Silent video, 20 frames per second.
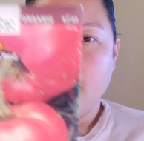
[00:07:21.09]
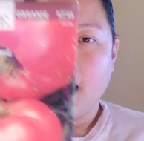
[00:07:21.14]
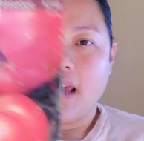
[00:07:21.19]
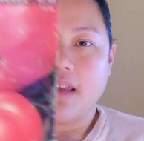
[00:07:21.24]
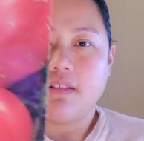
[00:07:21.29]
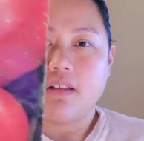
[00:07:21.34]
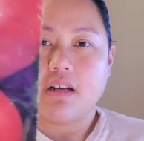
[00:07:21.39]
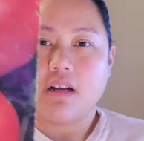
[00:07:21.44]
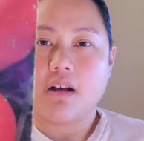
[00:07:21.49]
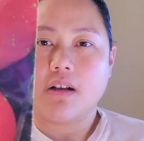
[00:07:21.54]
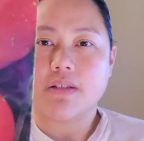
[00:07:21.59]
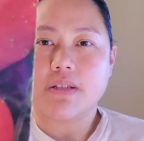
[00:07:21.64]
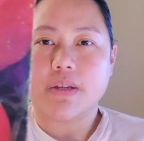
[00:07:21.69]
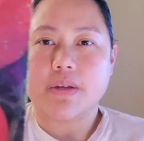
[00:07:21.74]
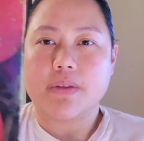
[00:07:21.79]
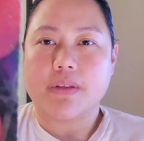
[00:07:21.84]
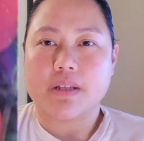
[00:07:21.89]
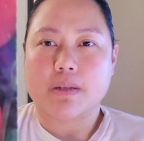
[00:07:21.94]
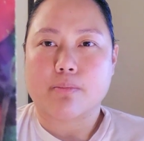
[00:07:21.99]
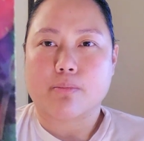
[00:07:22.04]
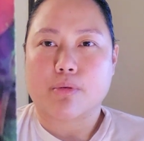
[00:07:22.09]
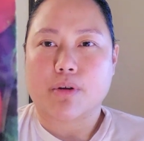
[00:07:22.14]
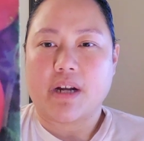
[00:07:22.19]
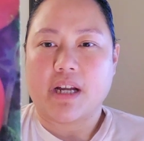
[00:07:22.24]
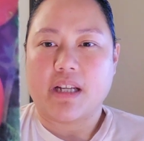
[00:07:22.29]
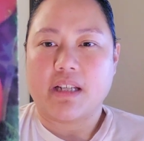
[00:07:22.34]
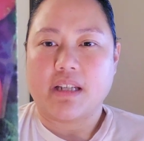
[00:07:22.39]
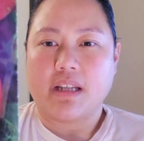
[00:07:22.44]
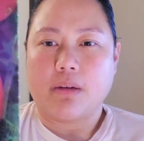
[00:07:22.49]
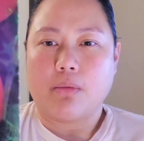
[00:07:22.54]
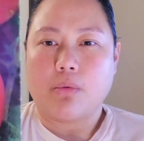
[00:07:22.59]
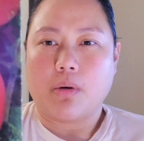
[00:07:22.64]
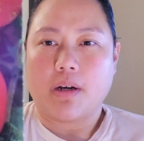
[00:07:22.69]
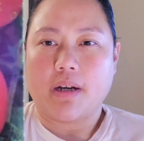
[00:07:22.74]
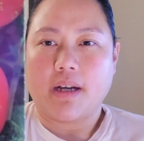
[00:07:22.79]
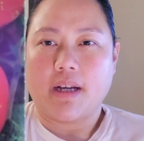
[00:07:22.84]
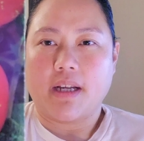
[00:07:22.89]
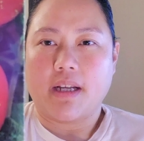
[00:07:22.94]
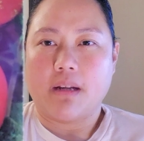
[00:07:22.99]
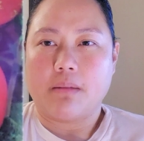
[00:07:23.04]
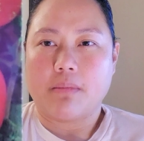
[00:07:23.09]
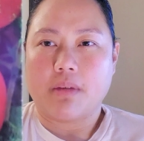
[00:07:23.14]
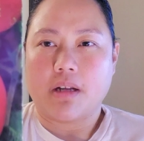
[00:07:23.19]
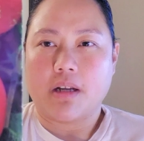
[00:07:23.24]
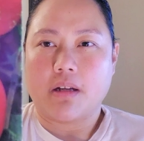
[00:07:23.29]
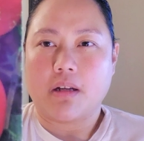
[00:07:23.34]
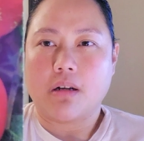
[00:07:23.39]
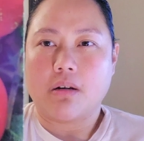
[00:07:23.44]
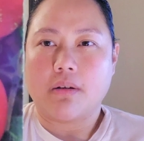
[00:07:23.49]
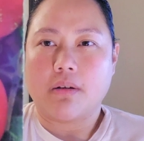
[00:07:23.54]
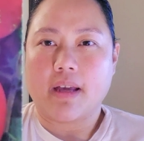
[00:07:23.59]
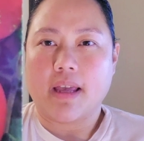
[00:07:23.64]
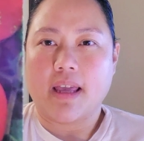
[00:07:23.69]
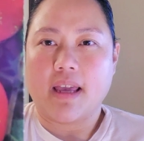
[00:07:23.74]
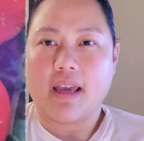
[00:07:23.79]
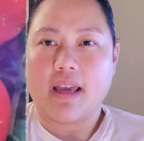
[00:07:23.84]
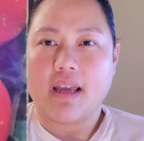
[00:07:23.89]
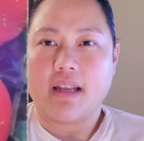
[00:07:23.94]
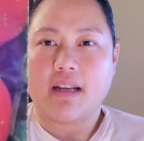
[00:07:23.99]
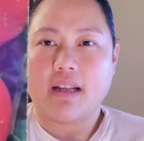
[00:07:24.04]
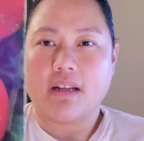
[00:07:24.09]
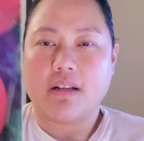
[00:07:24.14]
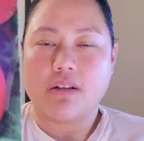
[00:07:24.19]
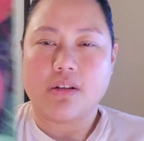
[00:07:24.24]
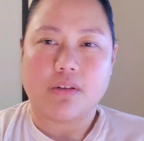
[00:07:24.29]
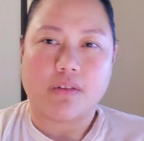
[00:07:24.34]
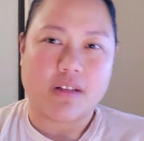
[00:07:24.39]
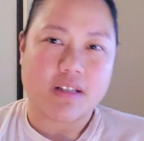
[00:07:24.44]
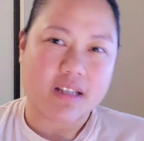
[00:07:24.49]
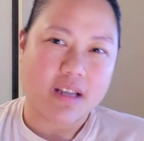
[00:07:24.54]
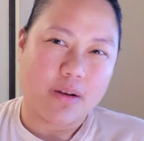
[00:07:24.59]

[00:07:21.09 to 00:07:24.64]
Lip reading: And then also this Brandywine, I'm going to go ahead and do this.